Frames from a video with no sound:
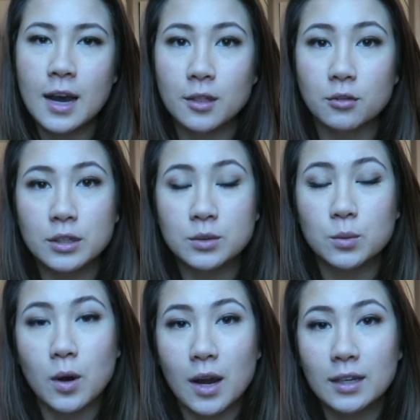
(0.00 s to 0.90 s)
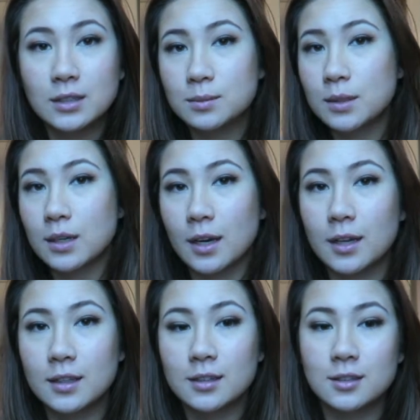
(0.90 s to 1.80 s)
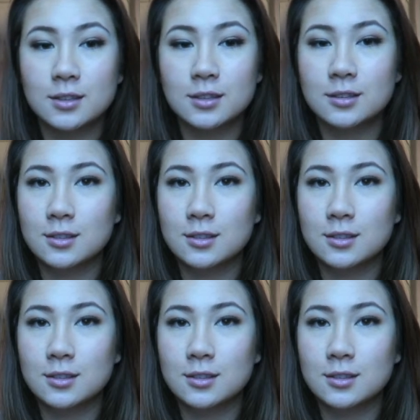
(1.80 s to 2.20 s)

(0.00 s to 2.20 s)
And the reason why is because